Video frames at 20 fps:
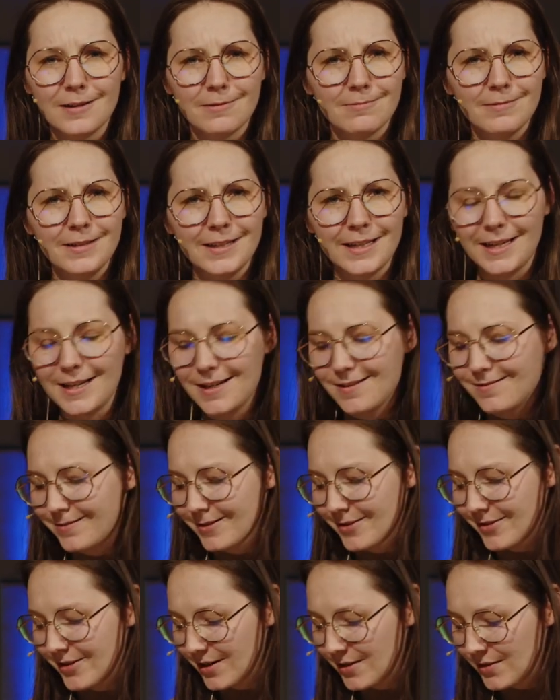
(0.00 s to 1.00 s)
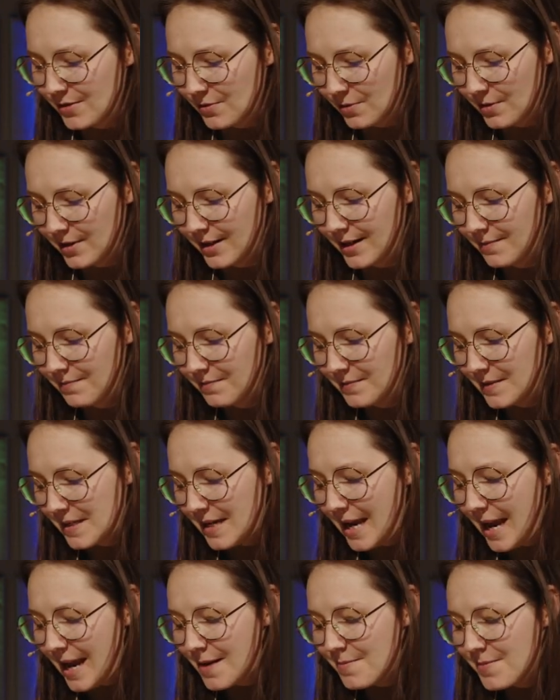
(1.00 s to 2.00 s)
Really interesting story.
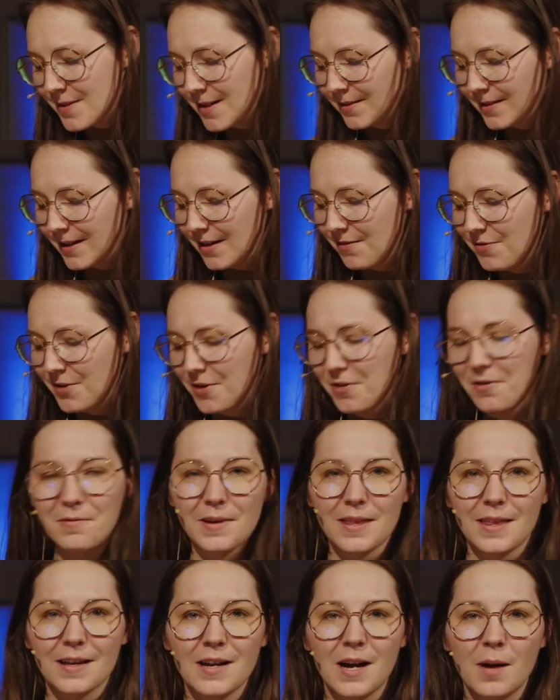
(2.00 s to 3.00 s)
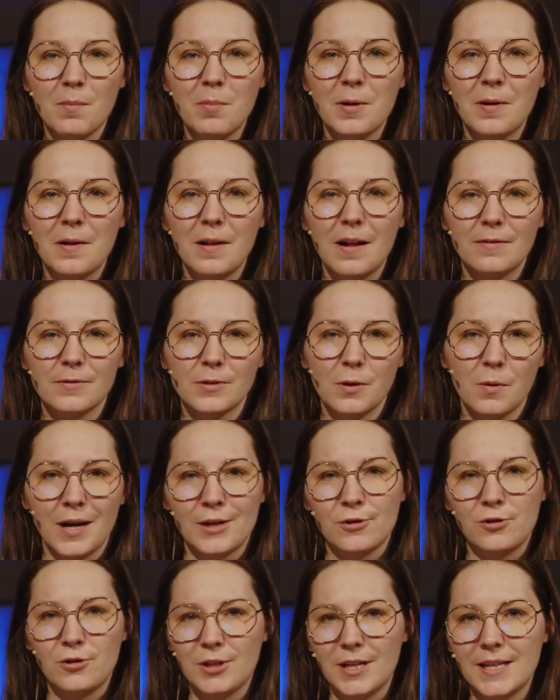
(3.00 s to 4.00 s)
Today I'm going to leave you with a couple of
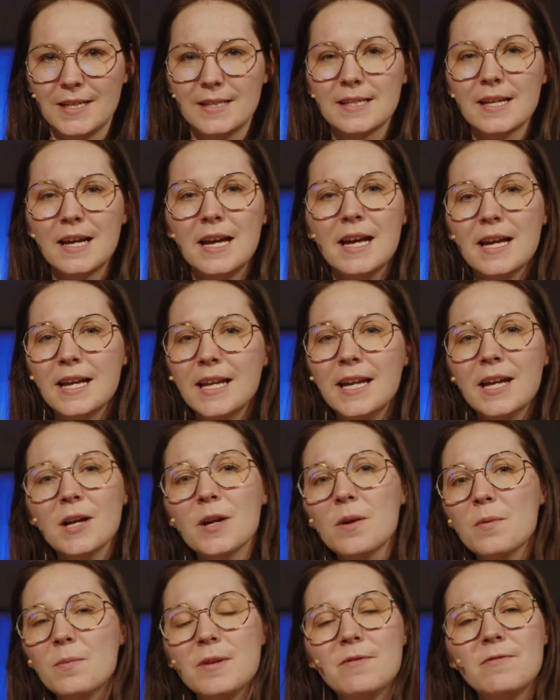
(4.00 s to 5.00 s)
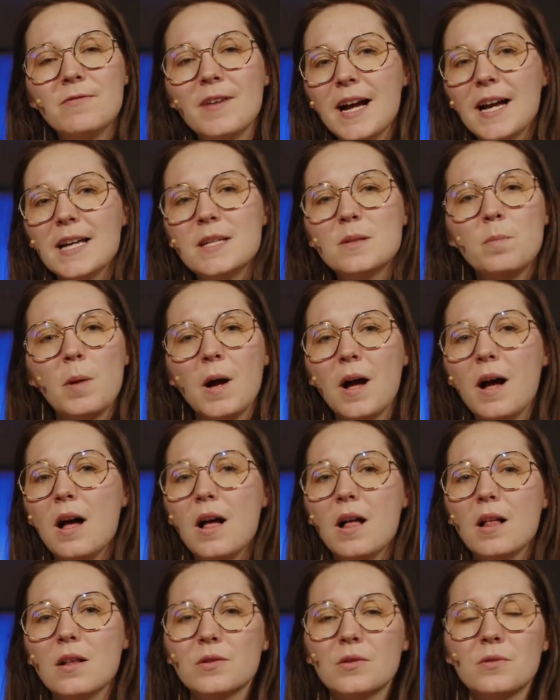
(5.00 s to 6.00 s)
questions. Here we find
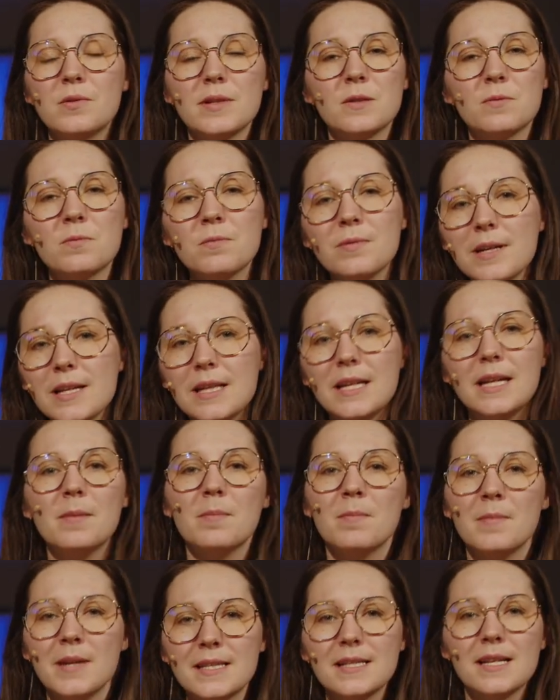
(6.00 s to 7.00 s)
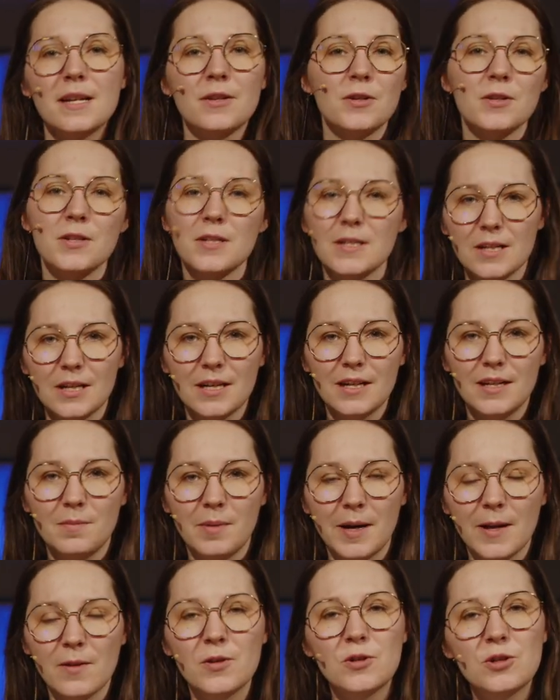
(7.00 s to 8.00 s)
Paul, who is really misunderstood
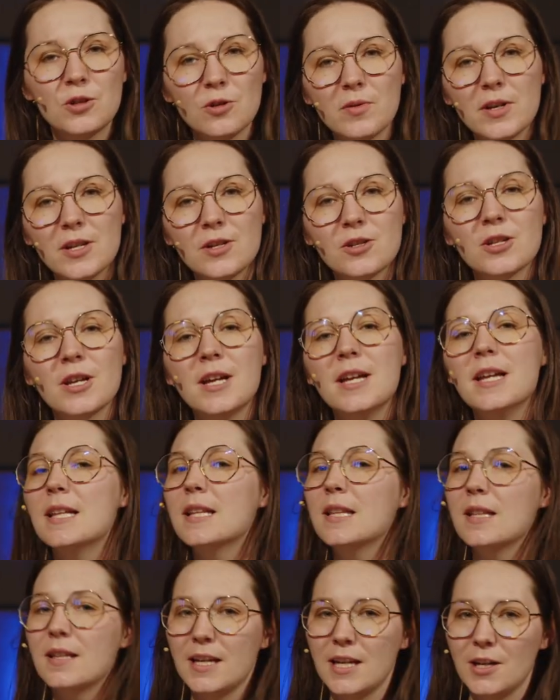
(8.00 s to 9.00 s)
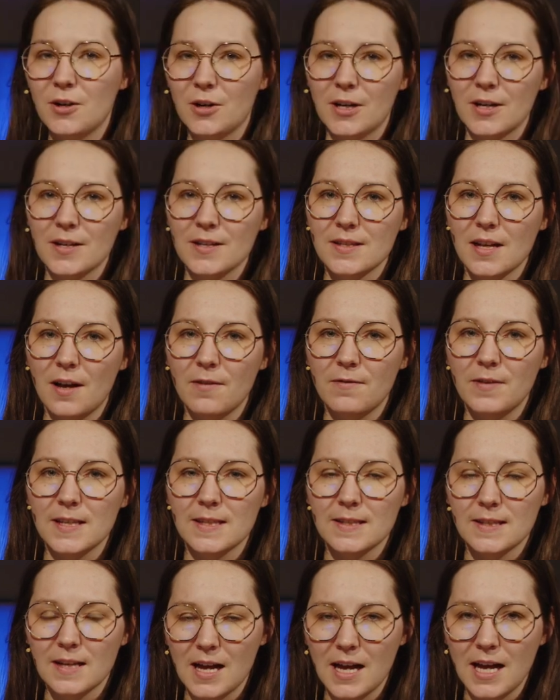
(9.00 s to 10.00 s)
by the Jewish leaders of
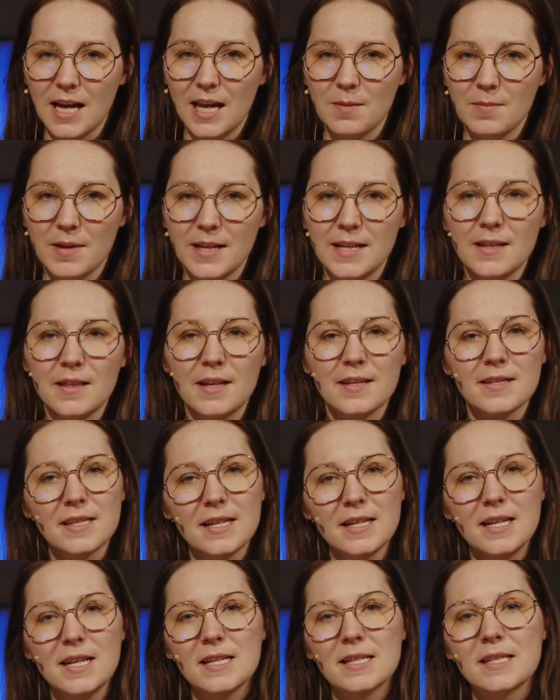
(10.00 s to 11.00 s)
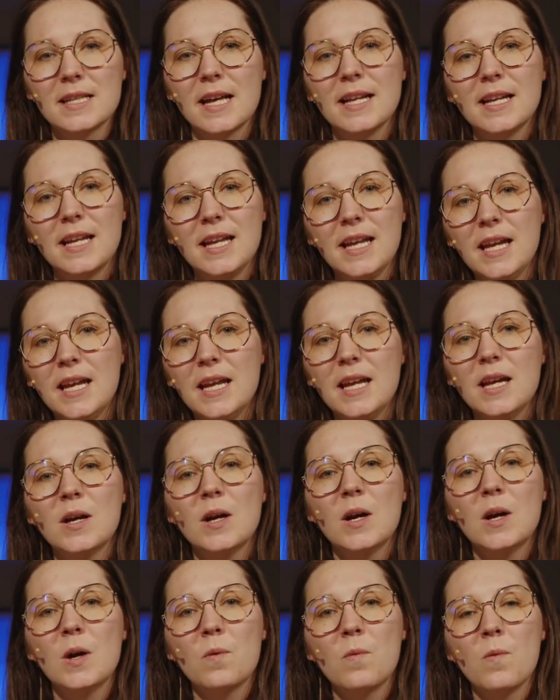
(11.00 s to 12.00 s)
his time and in the cities that he
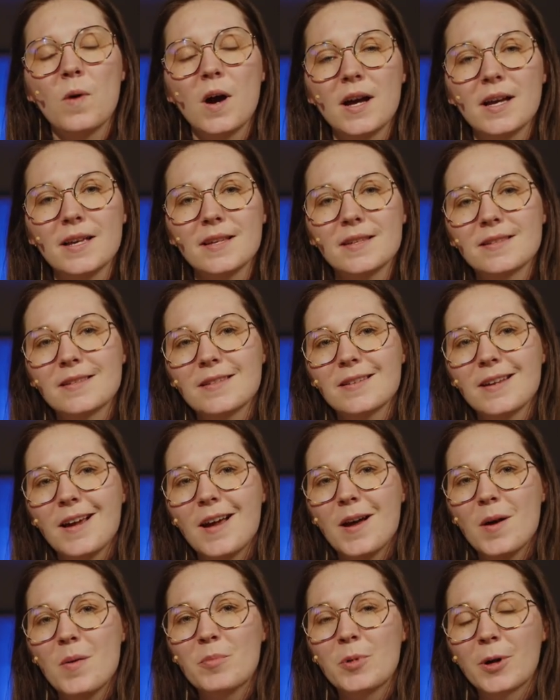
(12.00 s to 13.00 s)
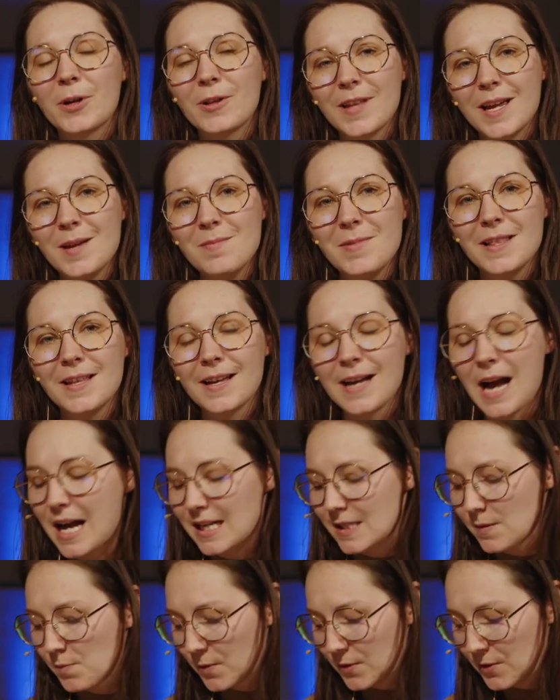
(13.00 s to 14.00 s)
was proclaiming the
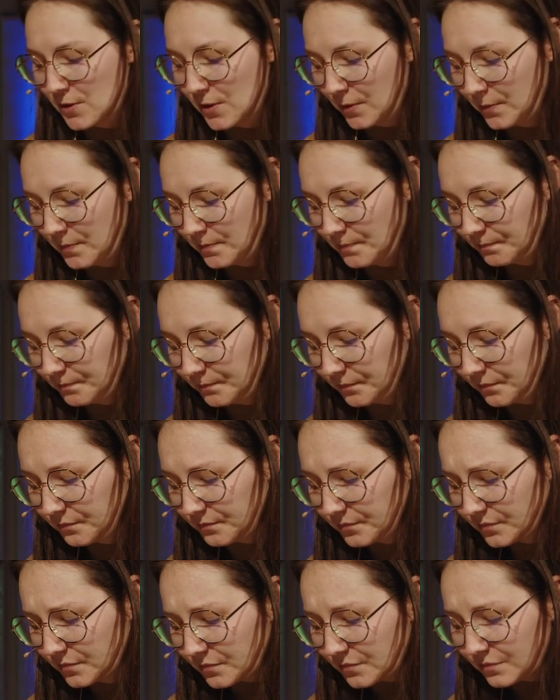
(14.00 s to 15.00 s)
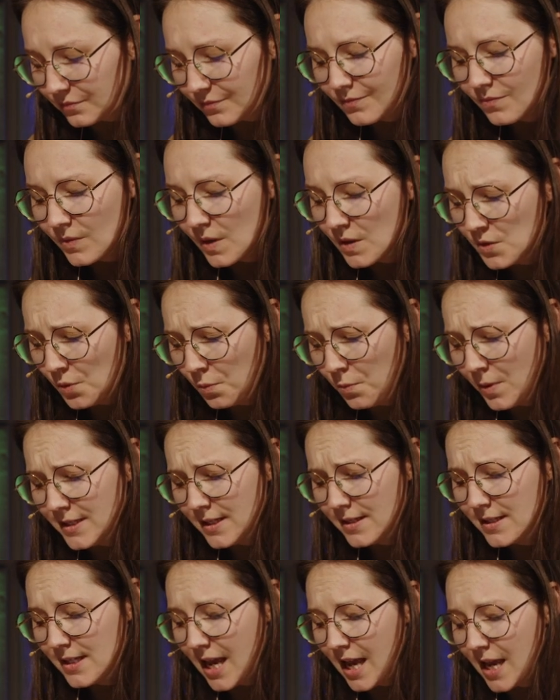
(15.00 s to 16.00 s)
gospel to. So what's
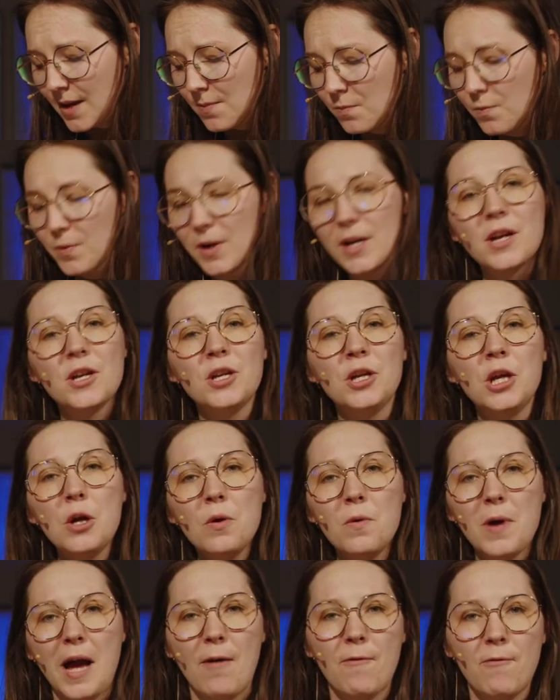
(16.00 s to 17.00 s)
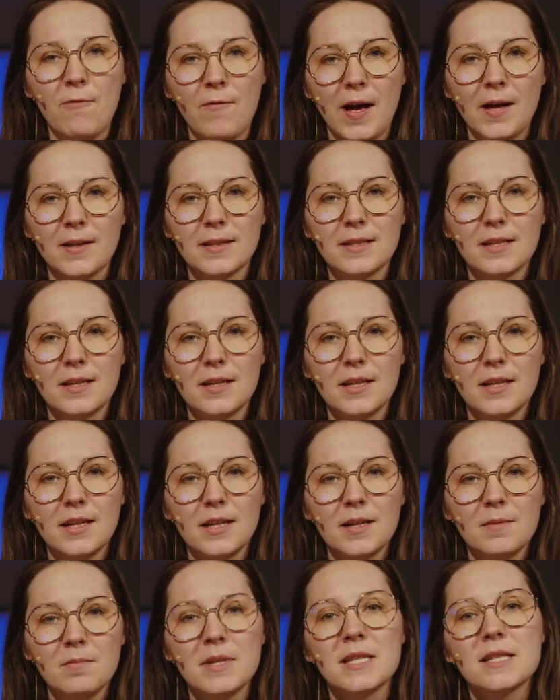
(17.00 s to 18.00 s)
a time where you have felt
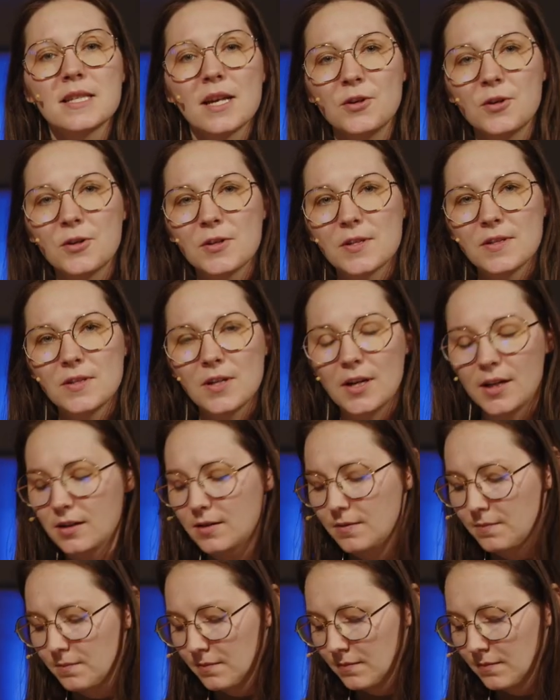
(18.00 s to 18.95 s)
misunderstood?